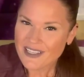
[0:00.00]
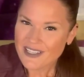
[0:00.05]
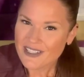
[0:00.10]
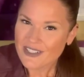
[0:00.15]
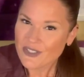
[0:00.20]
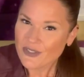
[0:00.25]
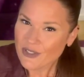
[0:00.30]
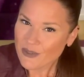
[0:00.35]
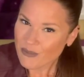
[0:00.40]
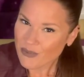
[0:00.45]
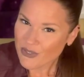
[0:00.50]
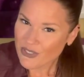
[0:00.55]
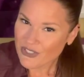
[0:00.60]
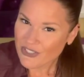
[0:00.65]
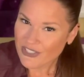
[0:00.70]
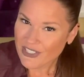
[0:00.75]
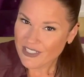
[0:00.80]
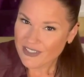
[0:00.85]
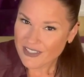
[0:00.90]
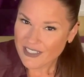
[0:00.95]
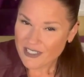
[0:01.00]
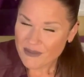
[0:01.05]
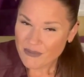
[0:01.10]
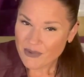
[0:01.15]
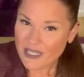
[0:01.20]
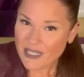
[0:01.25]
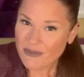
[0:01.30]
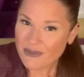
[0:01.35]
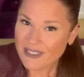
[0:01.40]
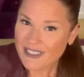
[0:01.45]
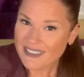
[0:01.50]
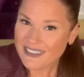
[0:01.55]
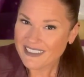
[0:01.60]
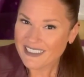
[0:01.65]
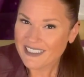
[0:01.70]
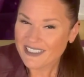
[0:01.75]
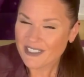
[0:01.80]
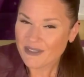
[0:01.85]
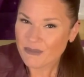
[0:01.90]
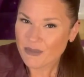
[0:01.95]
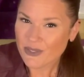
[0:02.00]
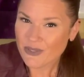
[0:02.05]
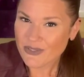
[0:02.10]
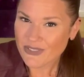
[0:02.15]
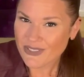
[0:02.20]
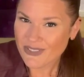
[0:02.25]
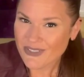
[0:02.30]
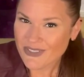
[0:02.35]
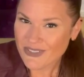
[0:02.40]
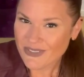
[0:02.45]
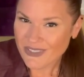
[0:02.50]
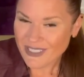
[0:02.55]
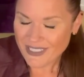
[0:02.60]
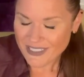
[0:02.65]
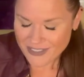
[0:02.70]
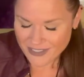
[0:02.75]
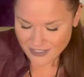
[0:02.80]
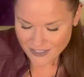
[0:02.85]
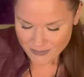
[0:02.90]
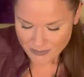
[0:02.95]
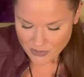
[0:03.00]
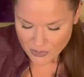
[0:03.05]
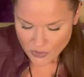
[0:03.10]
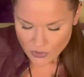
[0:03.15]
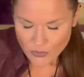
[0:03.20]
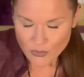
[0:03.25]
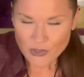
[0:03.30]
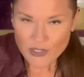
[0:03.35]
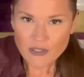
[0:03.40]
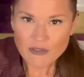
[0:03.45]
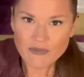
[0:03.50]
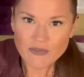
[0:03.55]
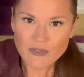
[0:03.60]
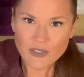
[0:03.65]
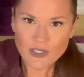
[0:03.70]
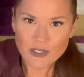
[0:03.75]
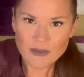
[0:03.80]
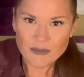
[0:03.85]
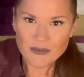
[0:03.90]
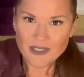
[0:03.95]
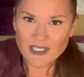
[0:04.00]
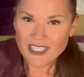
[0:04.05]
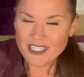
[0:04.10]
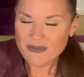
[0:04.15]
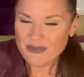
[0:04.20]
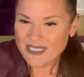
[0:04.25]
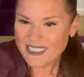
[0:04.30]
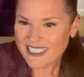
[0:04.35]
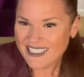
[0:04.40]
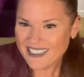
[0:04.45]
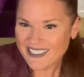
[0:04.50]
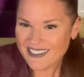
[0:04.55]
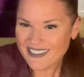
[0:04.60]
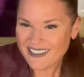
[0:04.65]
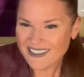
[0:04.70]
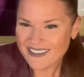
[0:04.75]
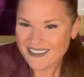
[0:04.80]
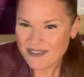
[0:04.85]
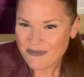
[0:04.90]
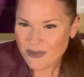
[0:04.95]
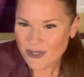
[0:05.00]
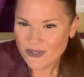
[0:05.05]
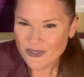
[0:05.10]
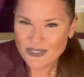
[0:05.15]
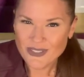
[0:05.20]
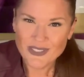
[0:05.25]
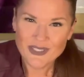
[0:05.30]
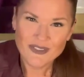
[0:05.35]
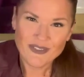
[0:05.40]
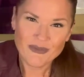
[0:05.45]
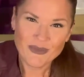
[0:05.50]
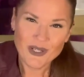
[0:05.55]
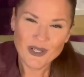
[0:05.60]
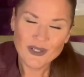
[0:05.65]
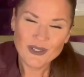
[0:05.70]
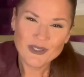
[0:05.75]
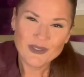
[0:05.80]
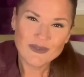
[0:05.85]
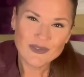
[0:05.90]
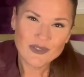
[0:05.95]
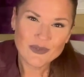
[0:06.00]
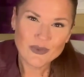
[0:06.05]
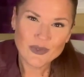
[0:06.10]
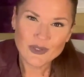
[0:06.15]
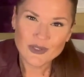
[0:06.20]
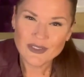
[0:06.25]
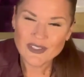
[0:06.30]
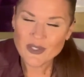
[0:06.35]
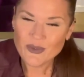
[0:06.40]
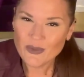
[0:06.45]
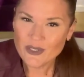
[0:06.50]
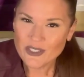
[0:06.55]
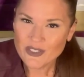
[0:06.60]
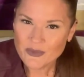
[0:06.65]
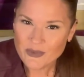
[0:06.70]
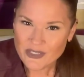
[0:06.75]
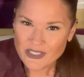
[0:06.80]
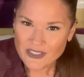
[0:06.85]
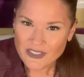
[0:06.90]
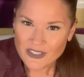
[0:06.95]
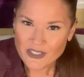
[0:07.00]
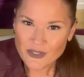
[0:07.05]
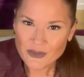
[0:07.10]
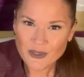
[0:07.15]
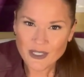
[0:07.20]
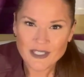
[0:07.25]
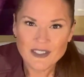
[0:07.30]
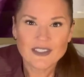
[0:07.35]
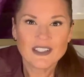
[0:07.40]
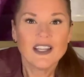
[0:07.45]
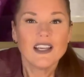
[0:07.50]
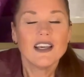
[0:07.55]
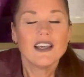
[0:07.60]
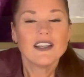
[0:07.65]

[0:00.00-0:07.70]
So I appreciate that. But I would like to get some postcards, you guys. Let me know where you're from. I've been getting postcards from all over the world as well as within the U.S.